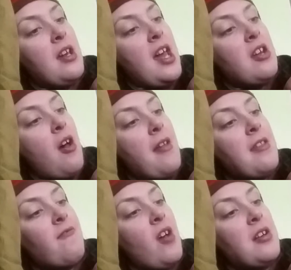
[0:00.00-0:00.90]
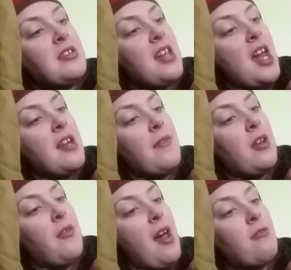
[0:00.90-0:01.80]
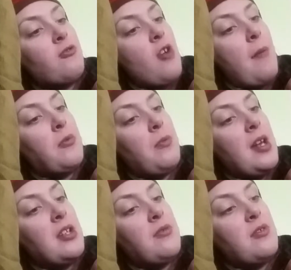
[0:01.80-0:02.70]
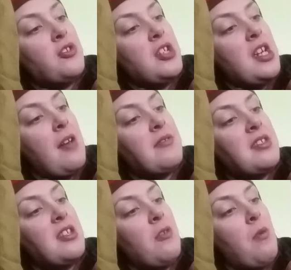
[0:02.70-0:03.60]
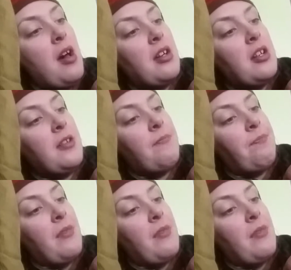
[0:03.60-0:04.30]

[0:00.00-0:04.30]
and on the far side of the ground dropped away to a sheet of still water,